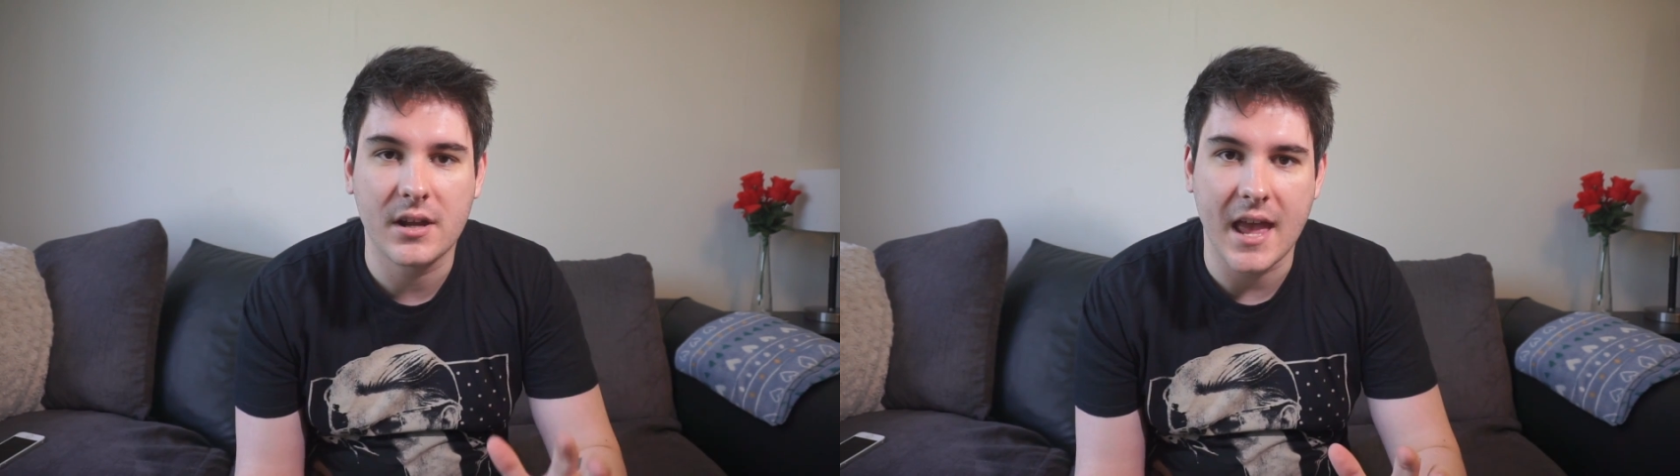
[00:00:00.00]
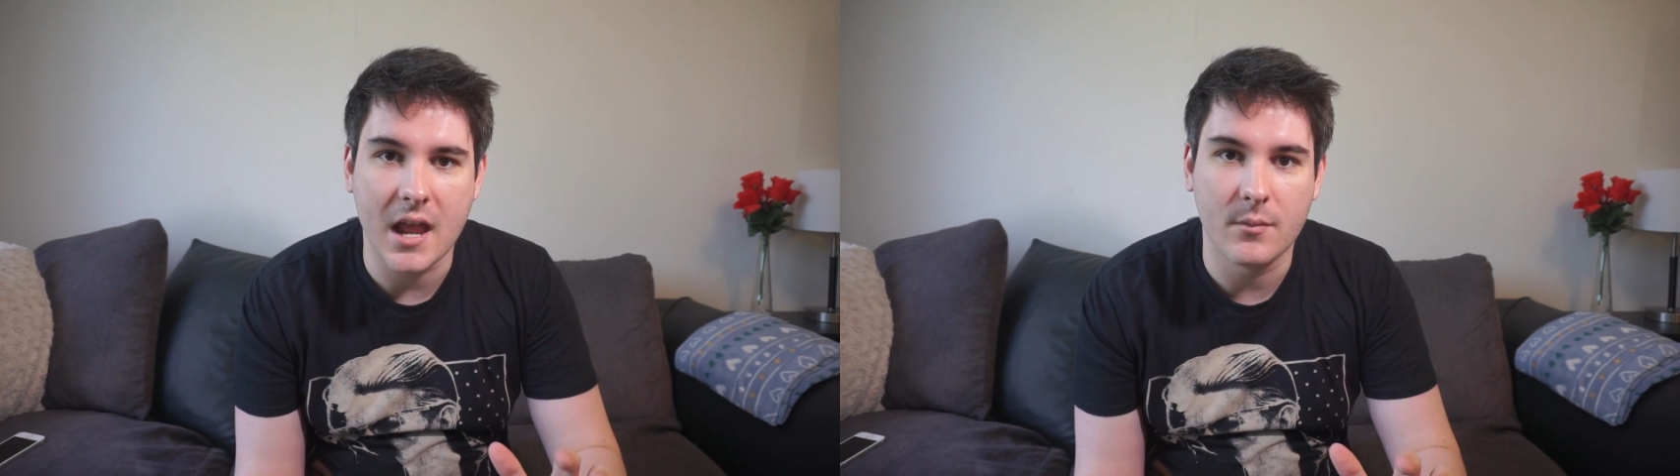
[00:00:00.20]

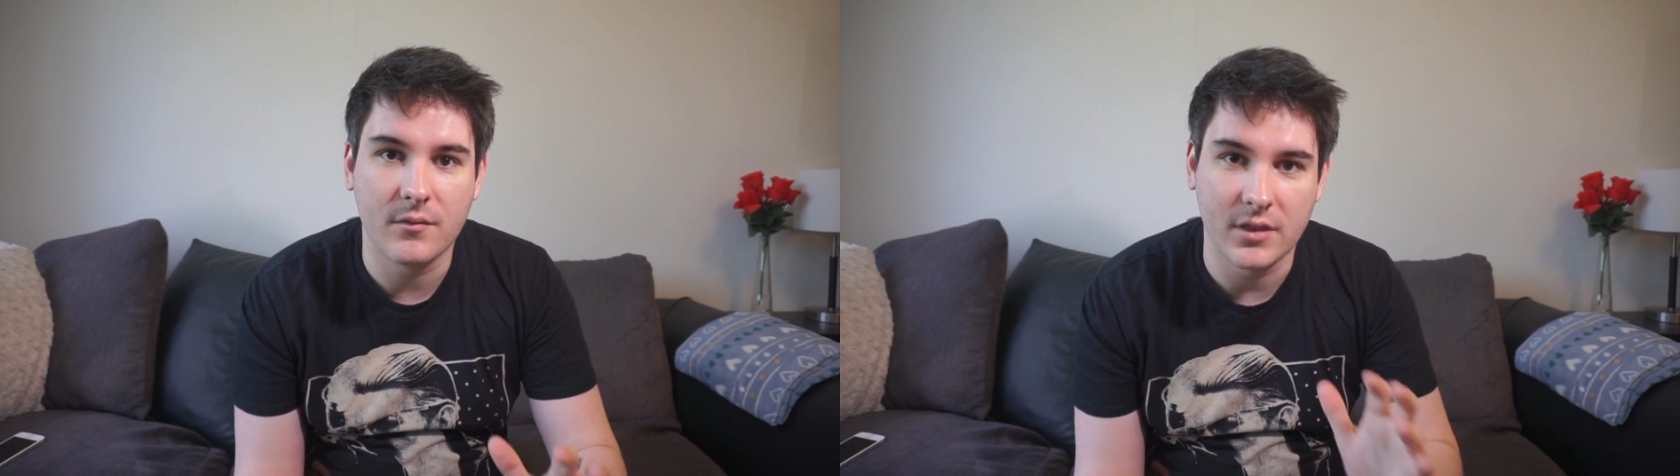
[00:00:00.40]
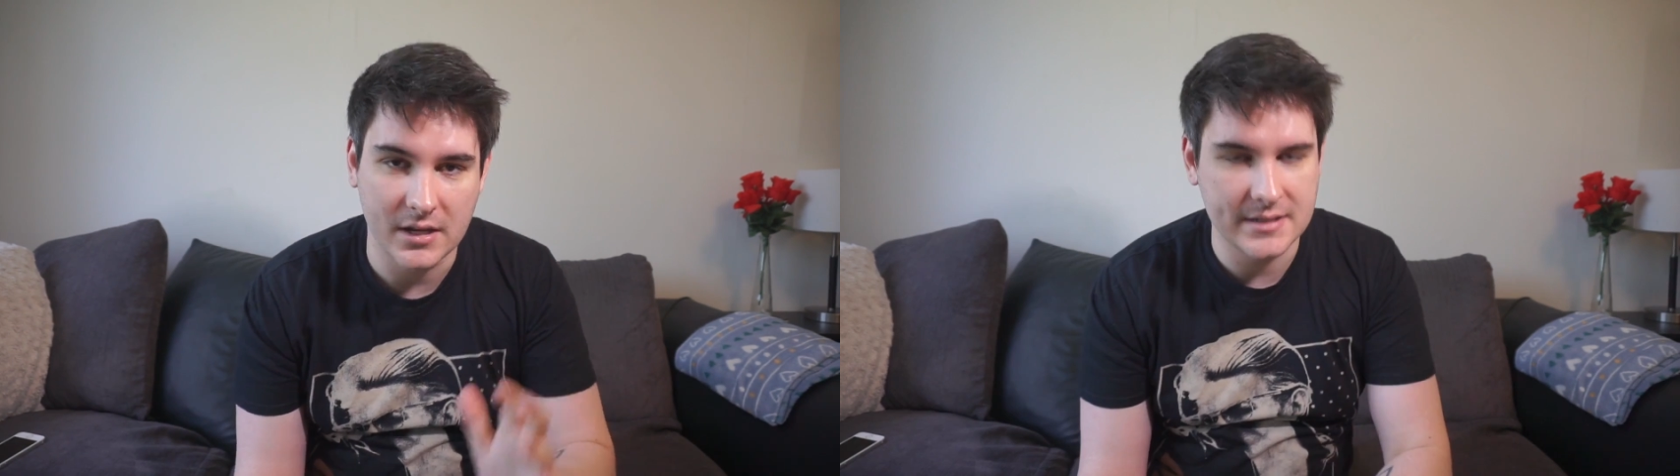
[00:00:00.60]
game
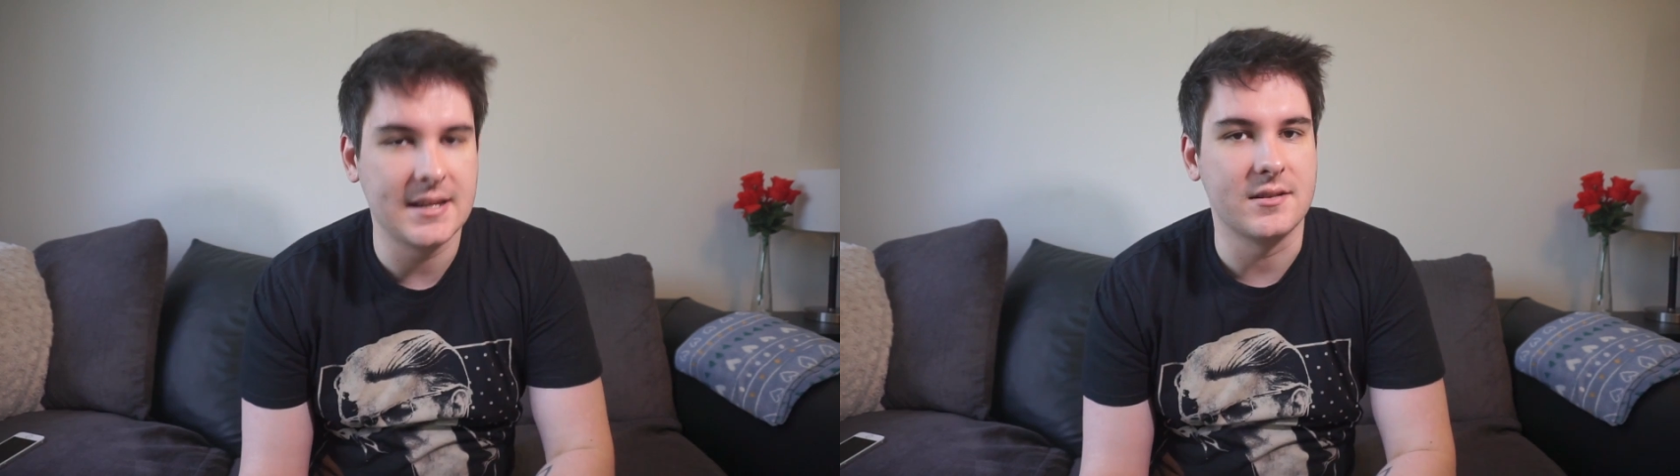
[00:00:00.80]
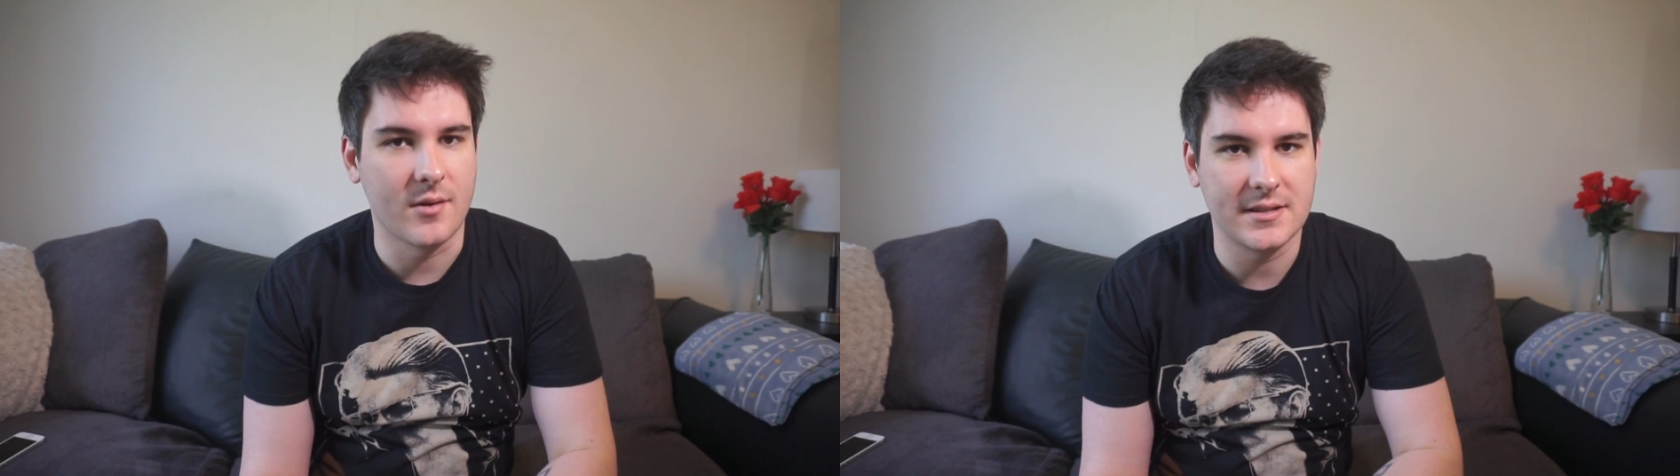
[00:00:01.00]
for the
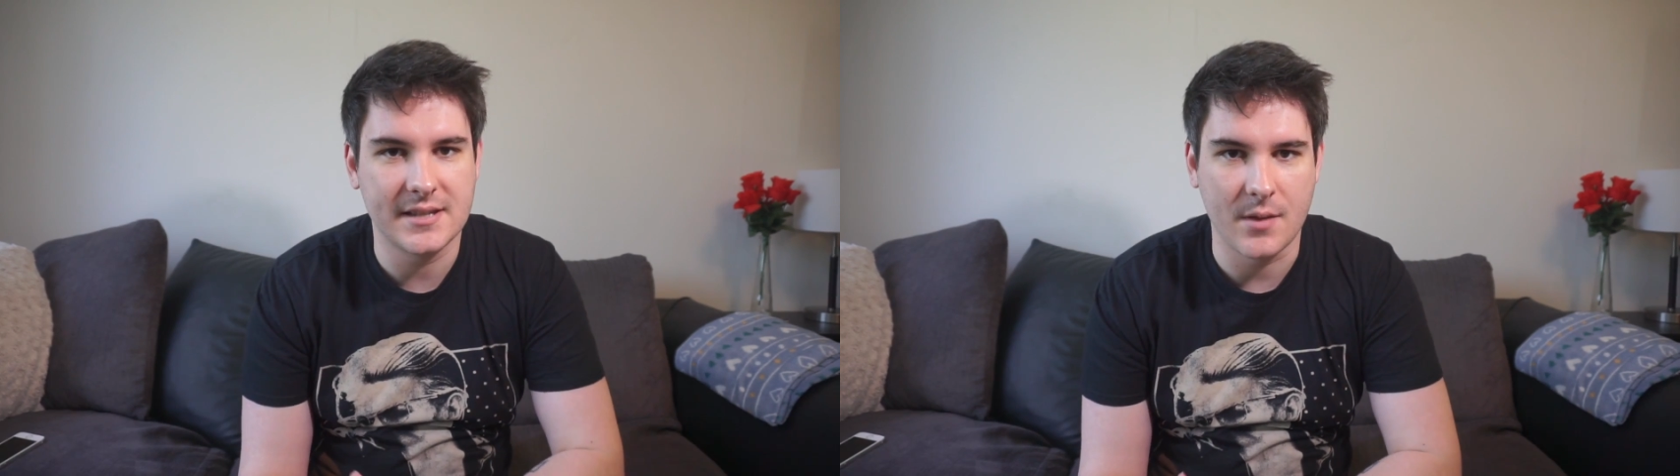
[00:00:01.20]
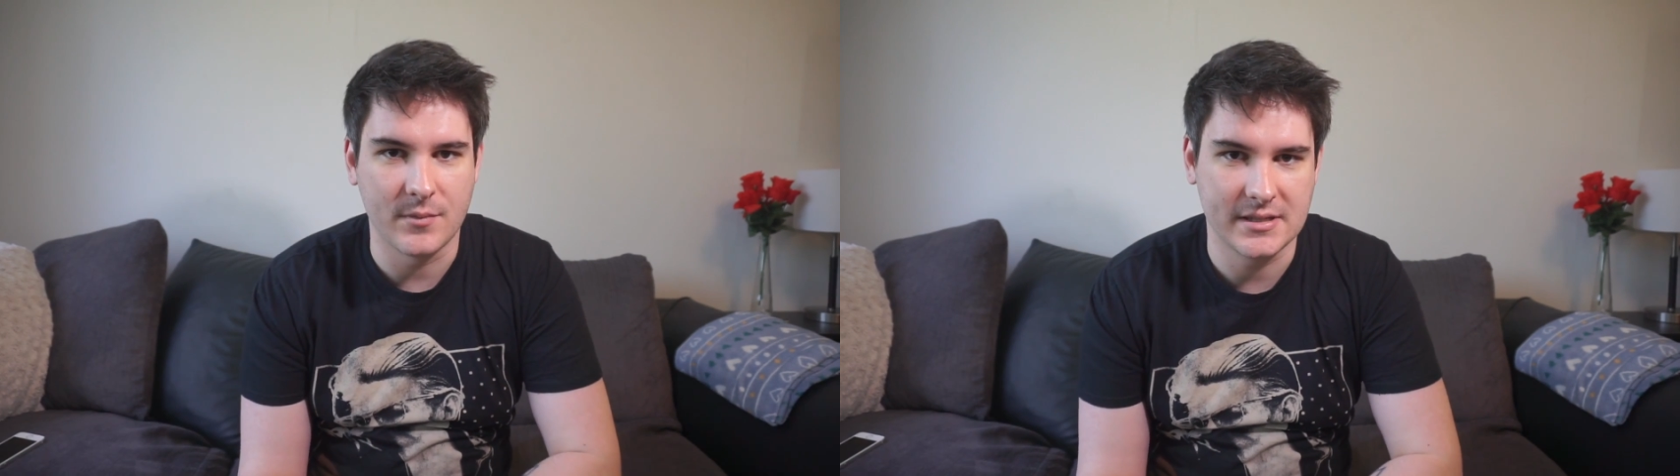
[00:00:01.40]
Nintendo
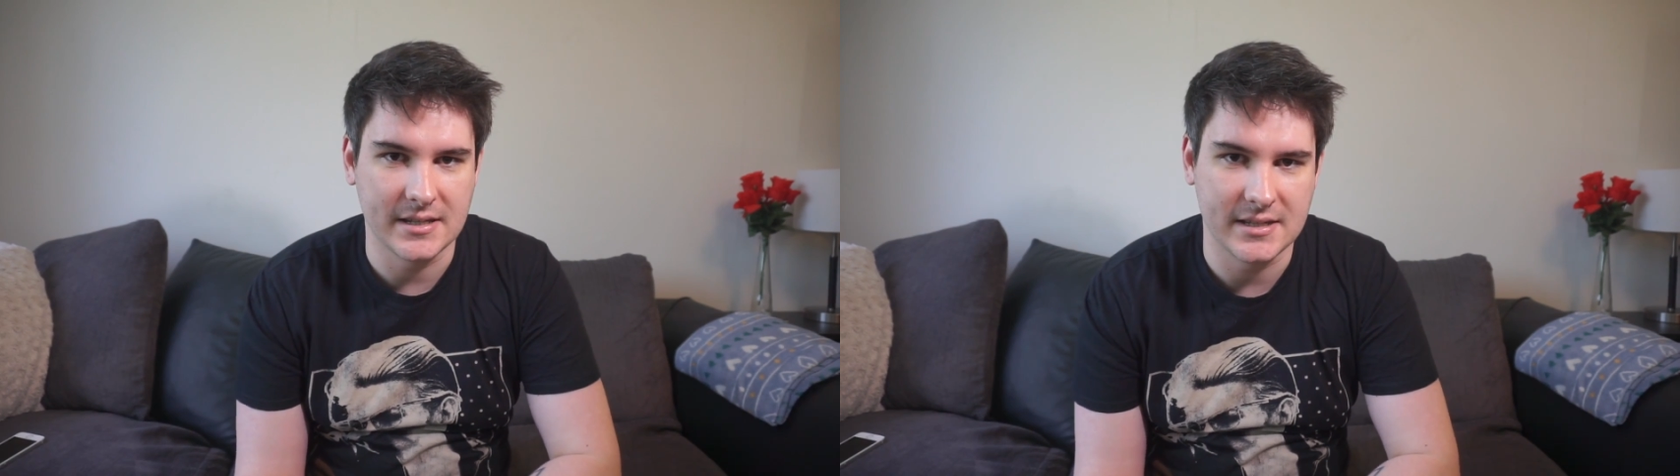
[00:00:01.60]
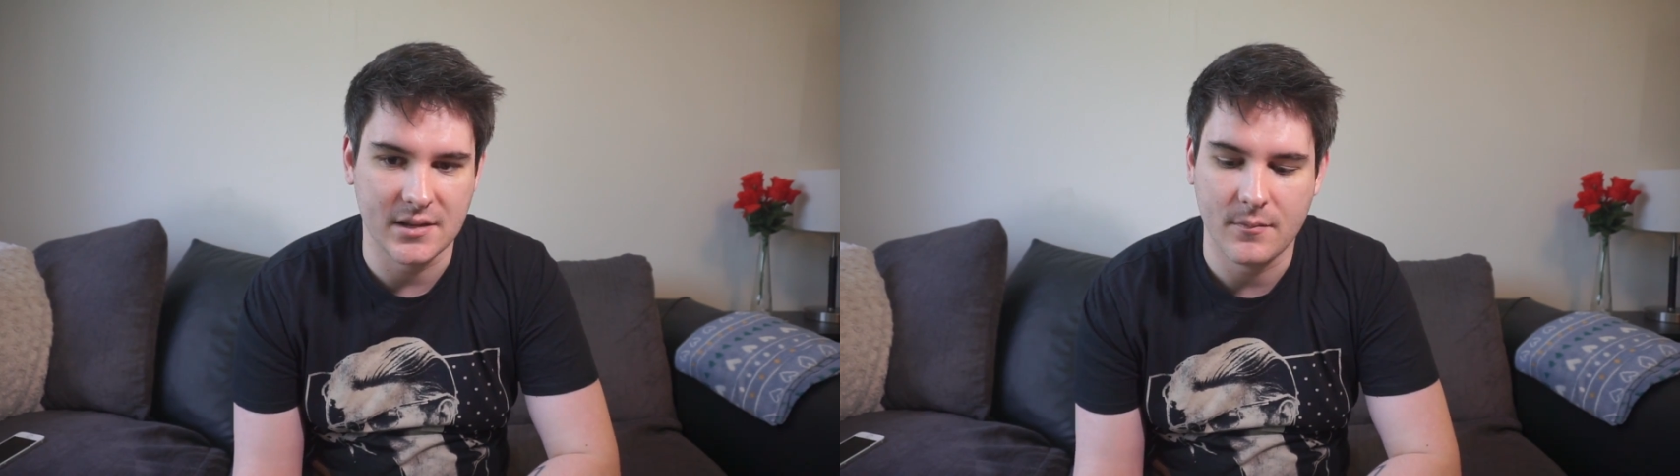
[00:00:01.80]
Entertainment
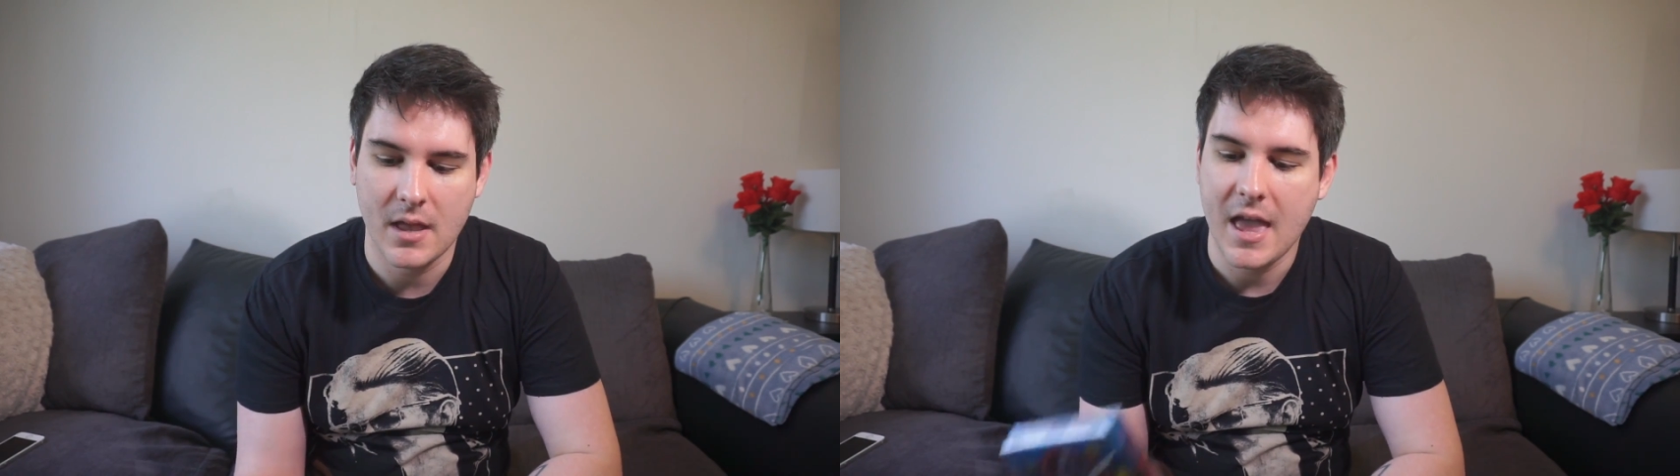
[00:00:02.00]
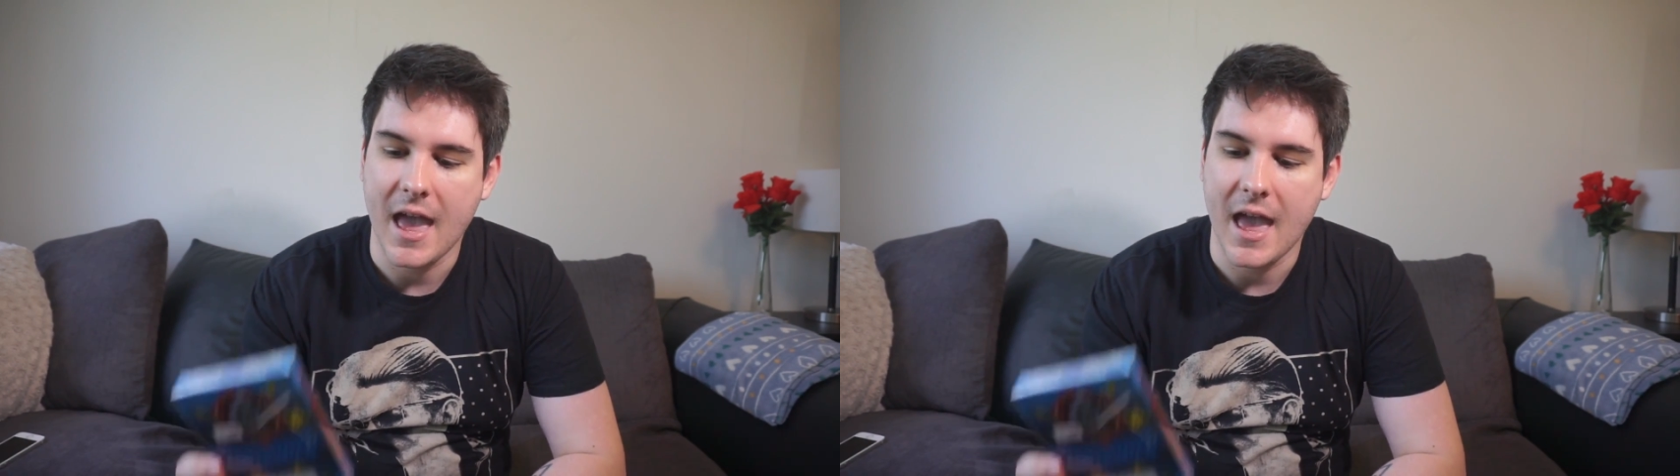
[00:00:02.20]
System,